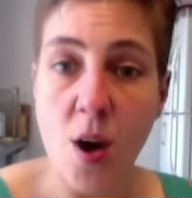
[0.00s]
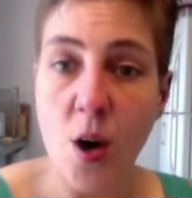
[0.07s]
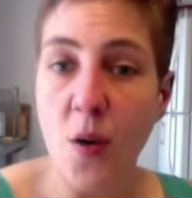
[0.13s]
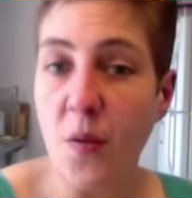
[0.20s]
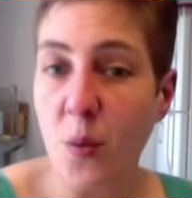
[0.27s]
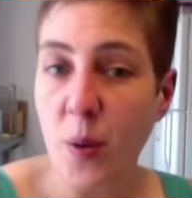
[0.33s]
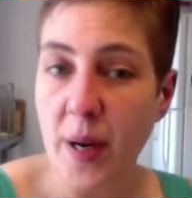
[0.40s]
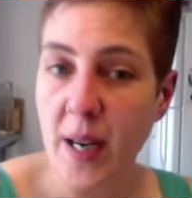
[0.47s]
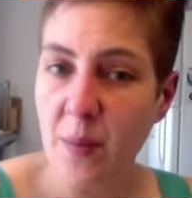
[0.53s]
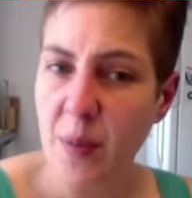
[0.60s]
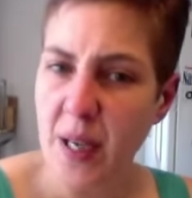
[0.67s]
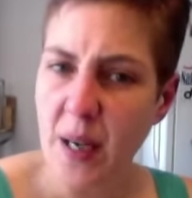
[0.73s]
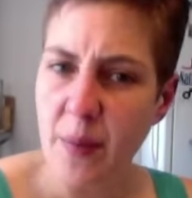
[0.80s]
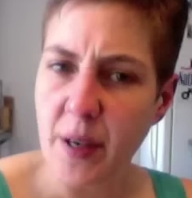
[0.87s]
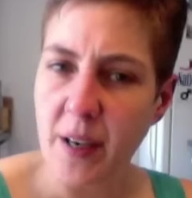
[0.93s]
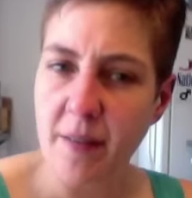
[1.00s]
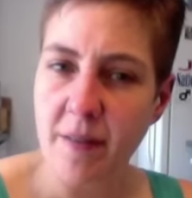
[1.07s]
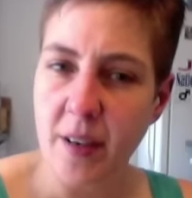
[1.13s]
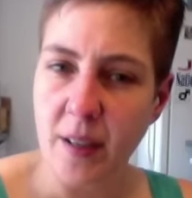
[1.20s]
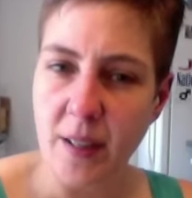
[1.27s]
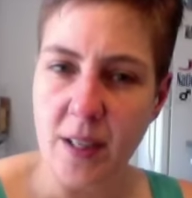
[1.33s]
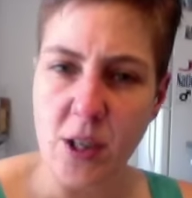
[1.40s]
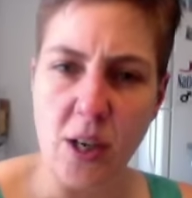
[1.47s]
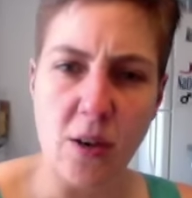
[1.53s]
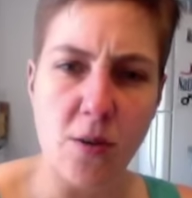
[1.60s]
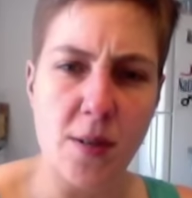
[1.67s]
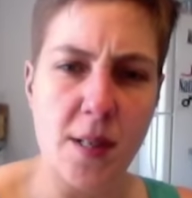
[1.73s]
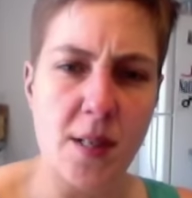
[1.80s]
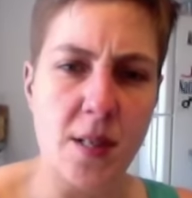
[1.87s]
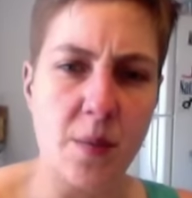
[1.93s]
over what had become an unfairly
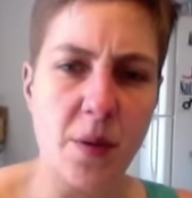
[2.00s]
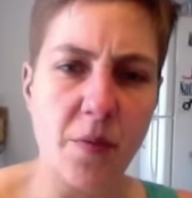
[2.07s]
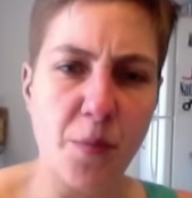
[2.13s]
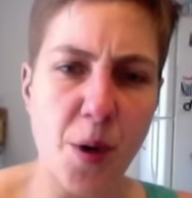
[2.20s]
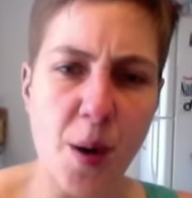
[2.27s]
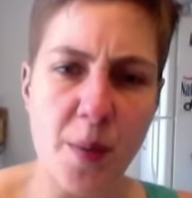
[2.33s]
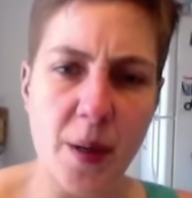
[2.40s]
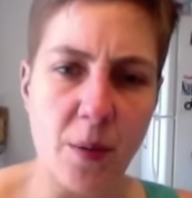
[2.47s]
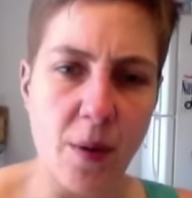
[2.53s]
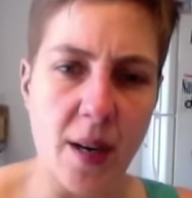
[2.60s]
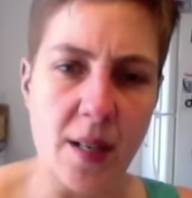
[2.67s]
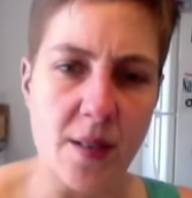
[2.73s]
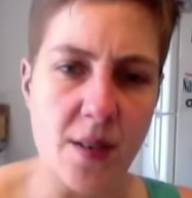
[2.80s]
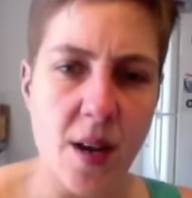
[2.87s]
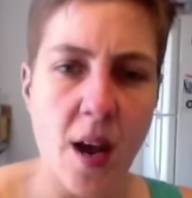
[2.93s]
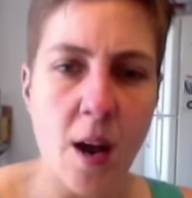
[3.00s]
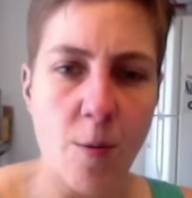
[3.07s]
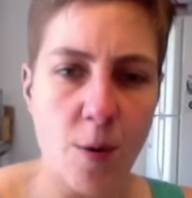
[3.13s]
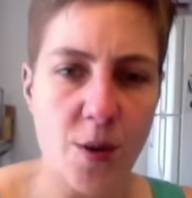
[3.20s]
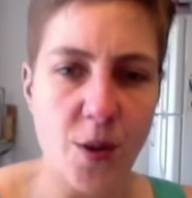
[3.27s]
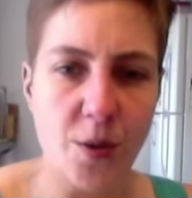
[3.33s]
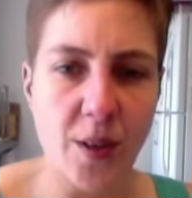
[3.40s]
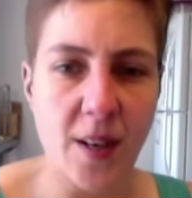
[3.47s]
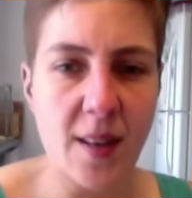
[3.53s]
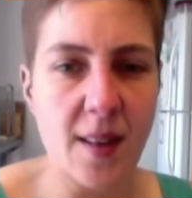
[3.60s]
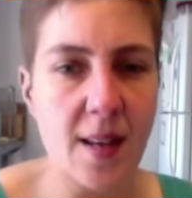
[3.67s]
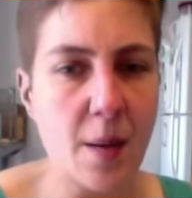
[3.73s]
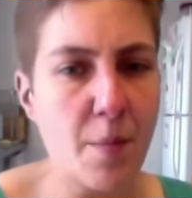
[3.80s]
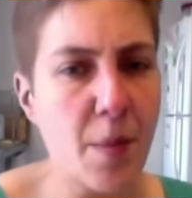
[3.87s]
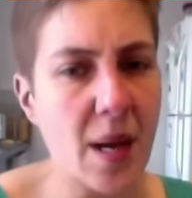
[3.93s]
gendered system of property rights, resulted in
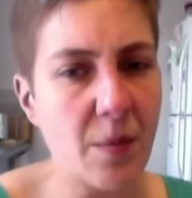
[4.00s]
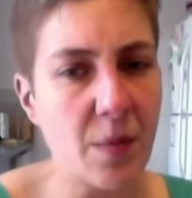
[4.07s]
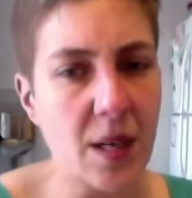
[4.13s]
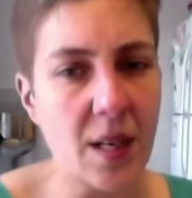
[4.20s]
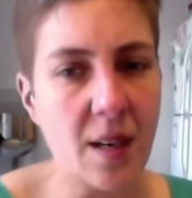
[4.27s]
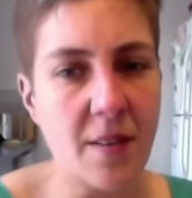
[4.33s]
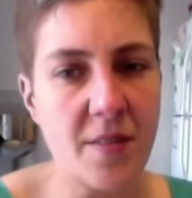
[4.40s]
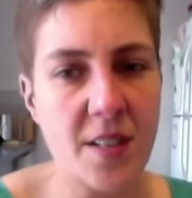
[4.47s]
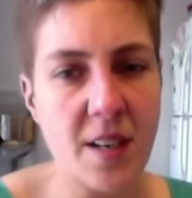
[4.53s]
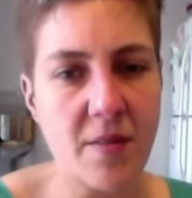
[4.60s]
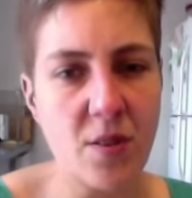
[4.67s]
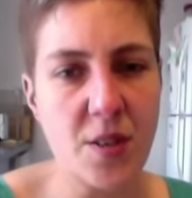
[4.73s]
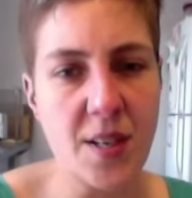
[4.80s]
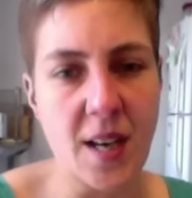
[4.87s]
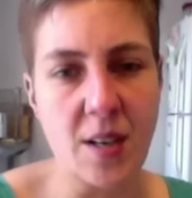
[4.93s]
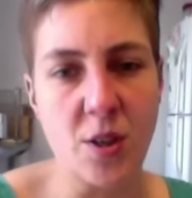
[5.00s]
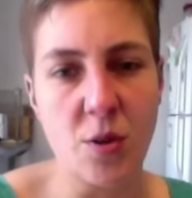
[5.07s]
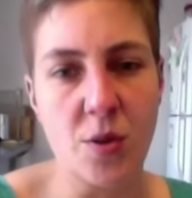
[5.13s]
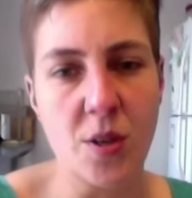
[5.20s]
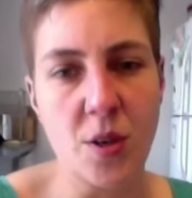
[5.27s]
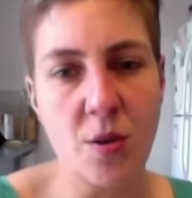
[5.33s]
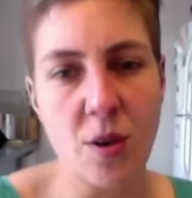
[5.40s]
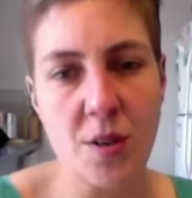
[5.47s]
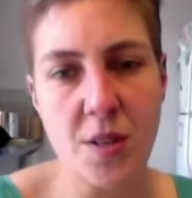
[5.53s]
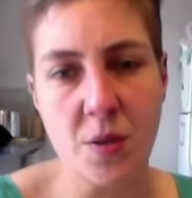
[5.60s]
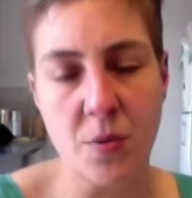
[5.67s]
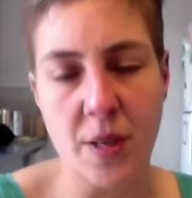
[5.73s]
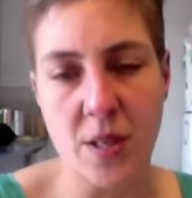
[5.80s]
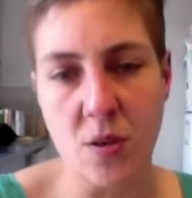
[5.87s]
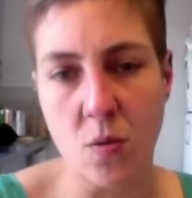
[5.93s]
the amendment of several statutes across
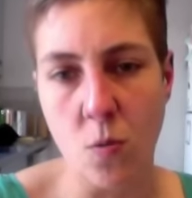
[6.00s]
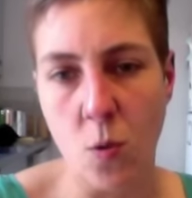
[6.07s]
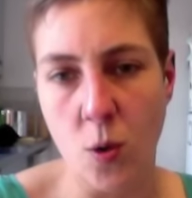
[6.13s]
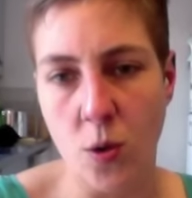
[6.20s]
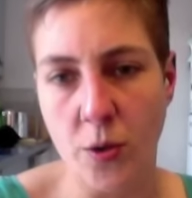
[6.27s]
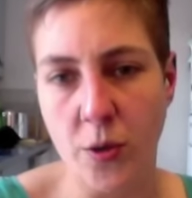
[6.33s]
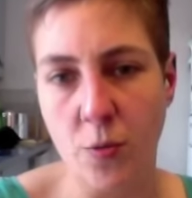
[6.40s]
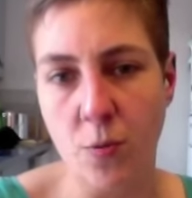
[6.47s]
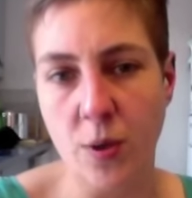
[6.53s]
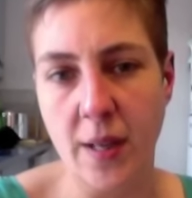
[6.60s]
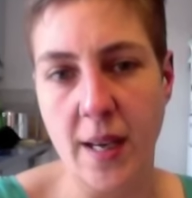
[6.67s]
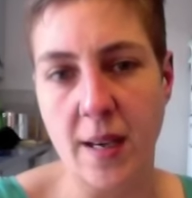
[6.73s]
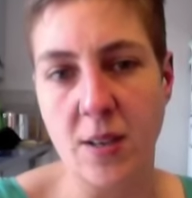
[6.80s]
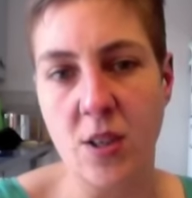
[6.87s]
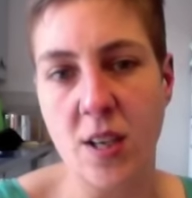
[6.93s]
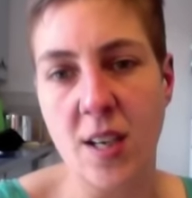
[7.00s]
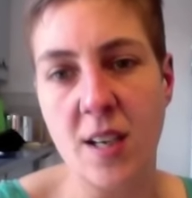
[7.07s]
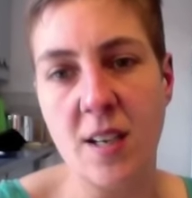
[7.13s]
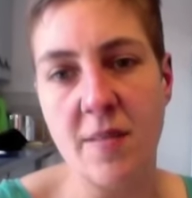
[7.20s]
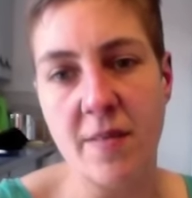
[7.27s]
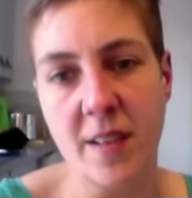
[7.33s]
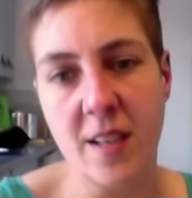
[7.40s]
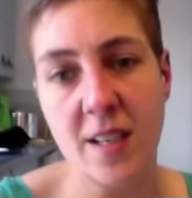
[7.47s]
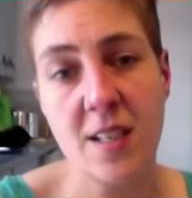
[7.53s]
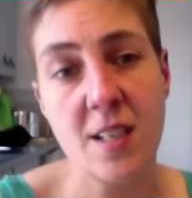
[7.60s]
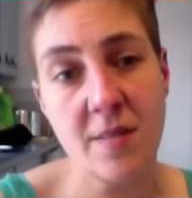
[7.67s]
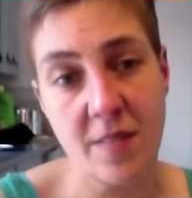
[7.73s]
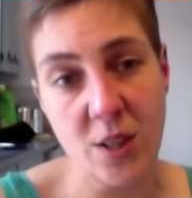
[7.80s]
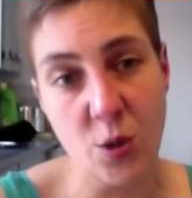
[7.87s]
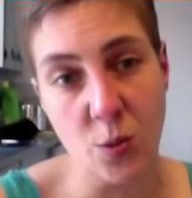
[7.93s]
the Western world relating to
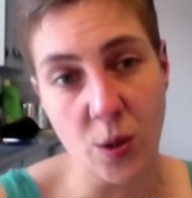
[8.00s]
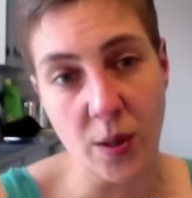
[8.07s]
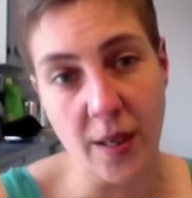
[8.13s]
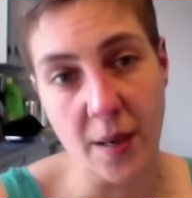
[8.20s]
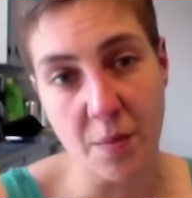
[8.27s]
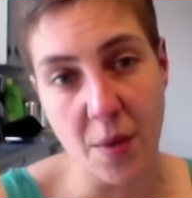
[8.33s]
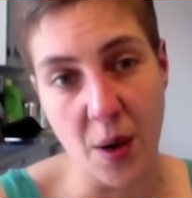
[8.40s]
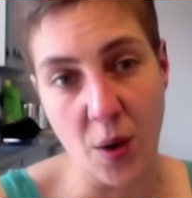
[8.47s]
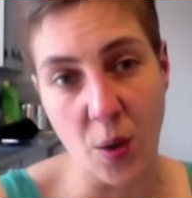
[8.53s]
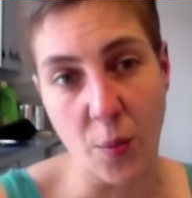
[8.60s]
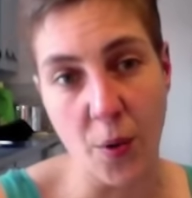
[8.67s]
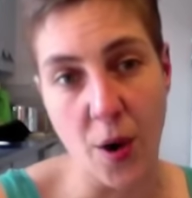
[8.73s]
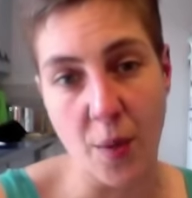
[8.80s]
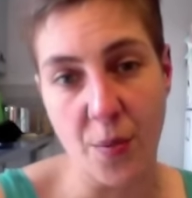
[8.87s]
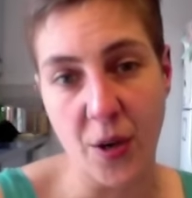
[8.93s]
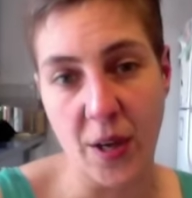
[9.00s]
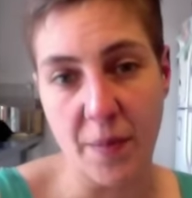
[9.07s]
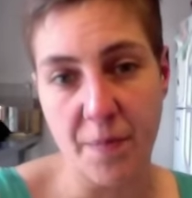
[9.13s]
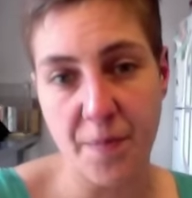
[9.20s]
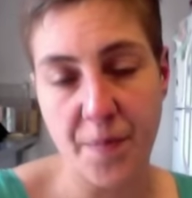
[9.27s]
individual and marital property.